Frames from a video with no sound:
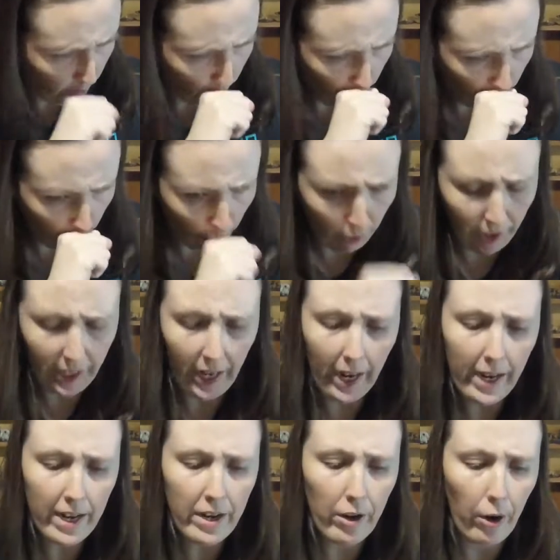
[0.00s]
scoring
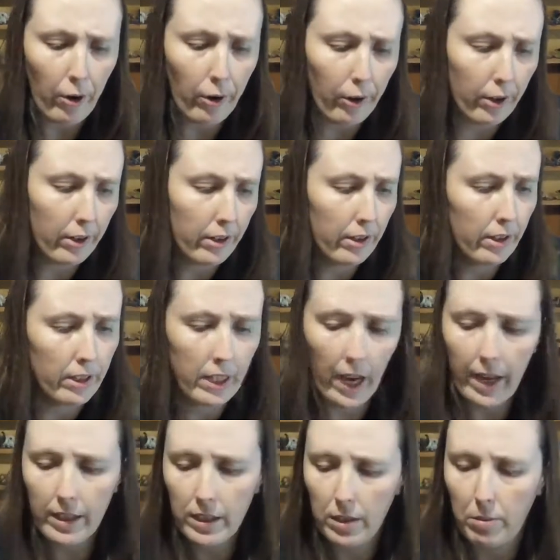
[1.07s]
aid card, the
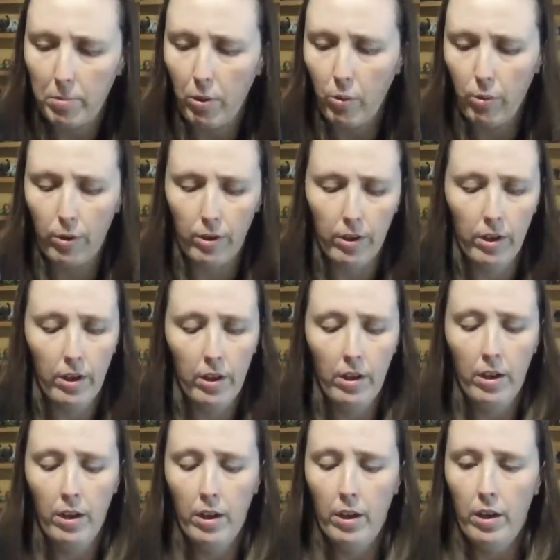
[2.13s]
decks, the board.
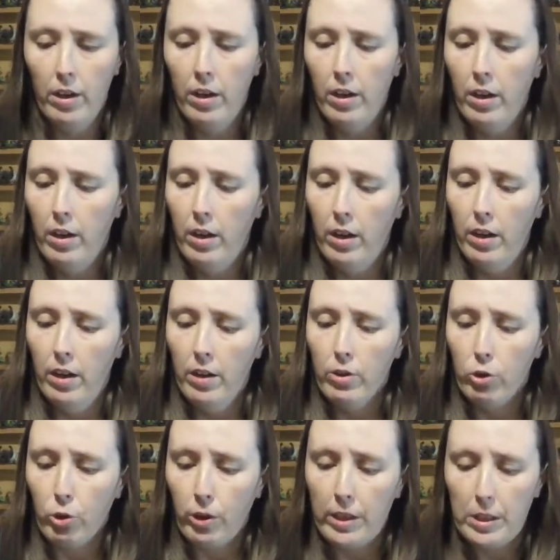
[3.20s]

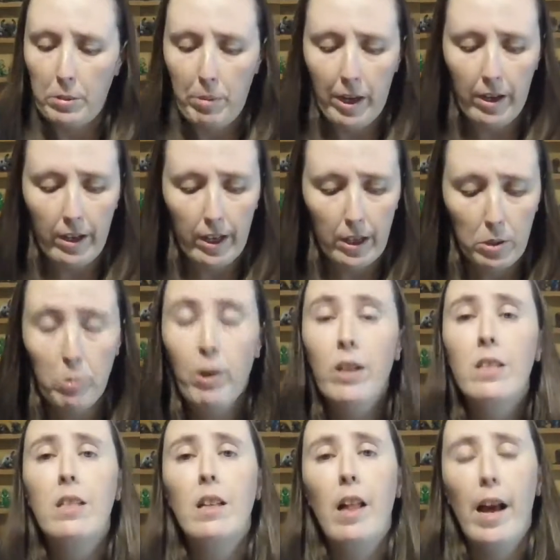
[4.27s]
Transamerica
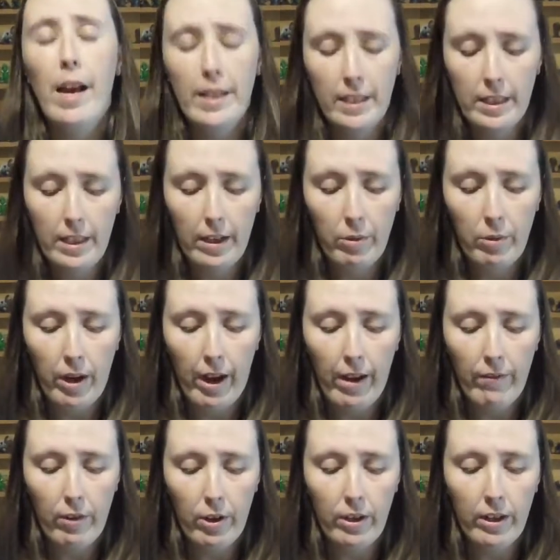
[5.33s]
Express, the last thing we
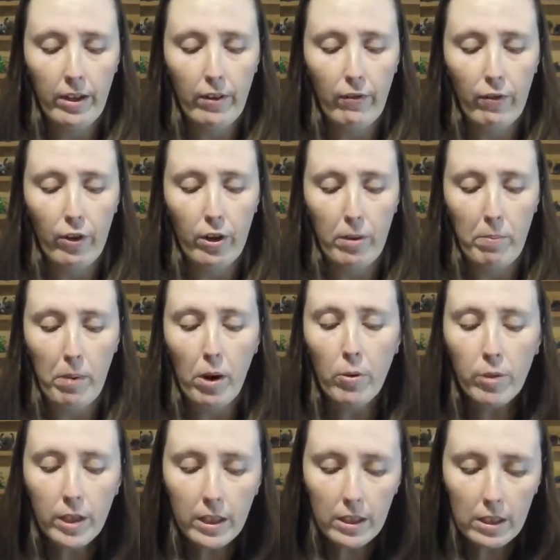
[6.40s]
have on here for
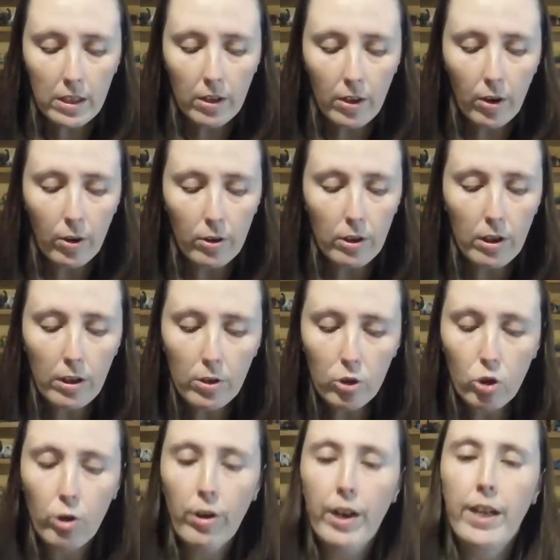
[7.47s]
components are the little
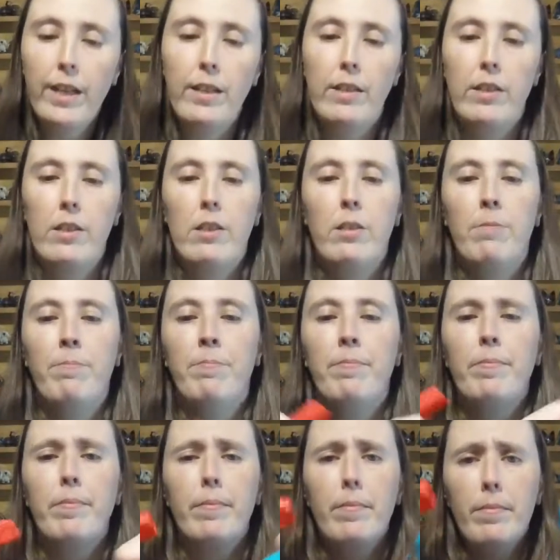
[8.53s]
trains.
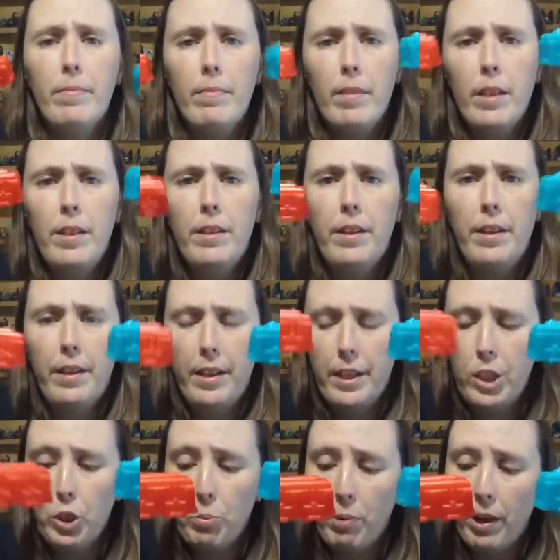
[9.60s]

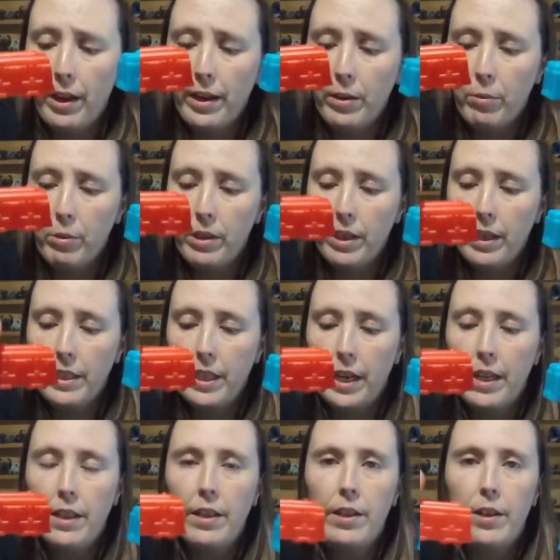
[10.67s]
Each player, when they
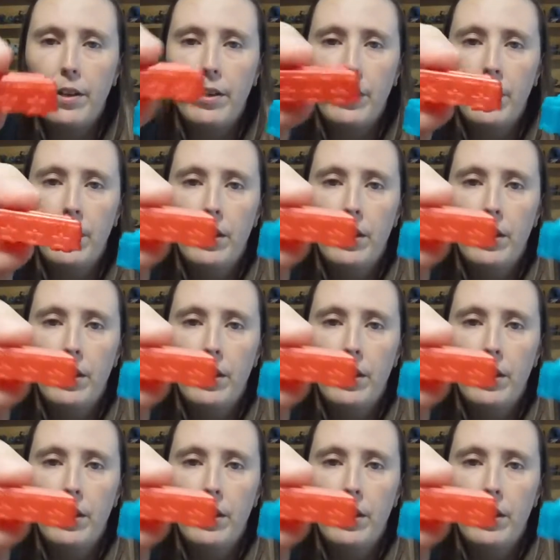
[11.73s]
take their